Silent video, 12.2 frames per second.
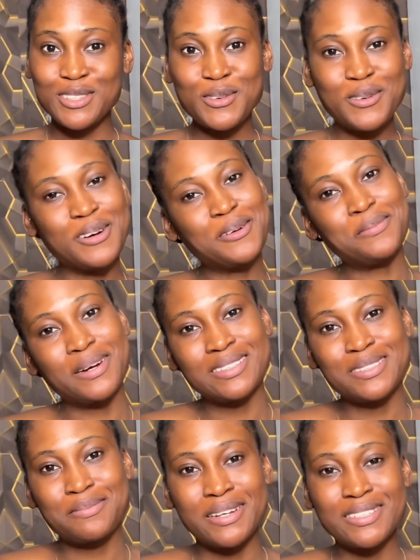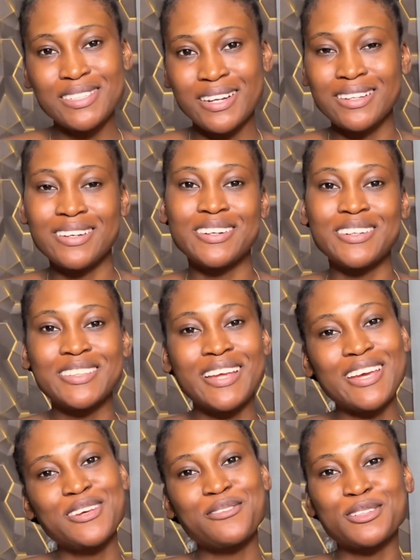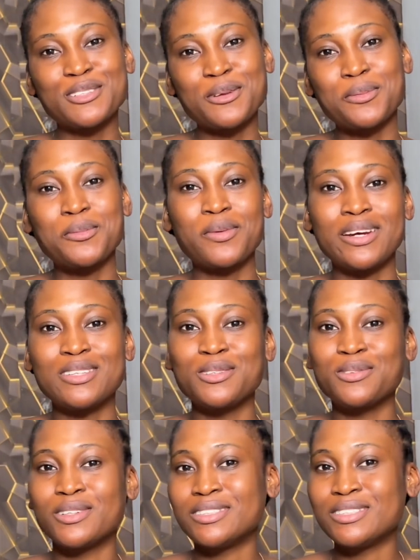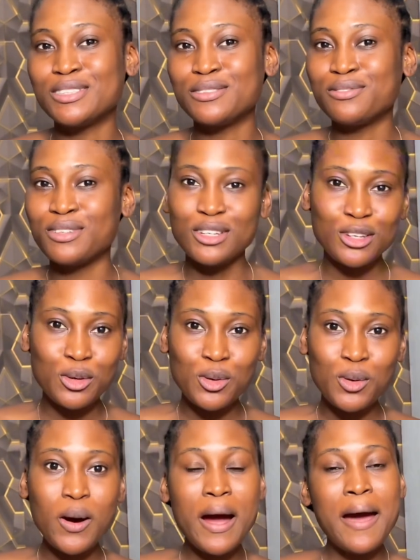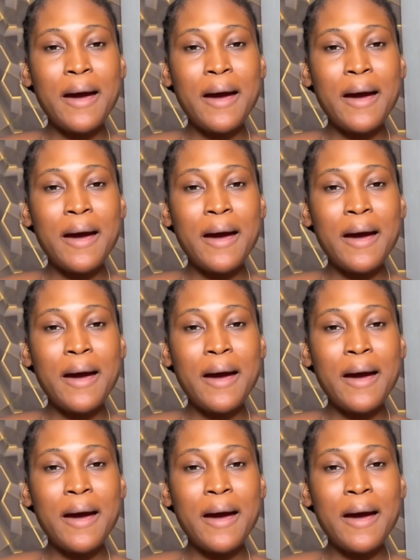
welcome back to my channel. Thank you for stopping by to watch this video.